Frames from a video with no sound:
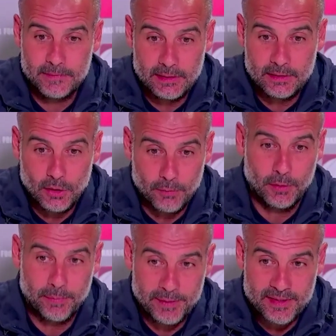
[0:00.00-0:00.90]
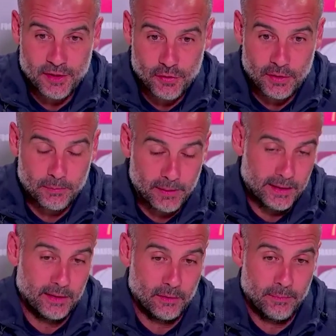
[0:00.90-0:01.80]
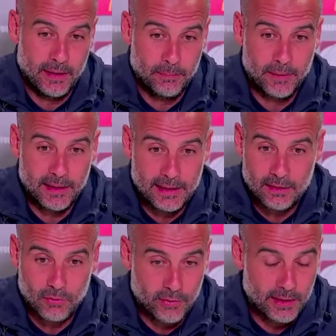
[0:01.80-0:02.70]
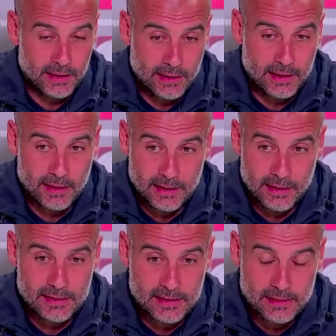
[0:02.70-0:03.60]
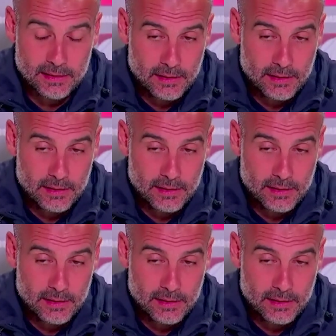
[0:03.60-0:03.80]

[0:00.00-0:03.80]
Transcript: a top, top exceptional player or better player that already he is.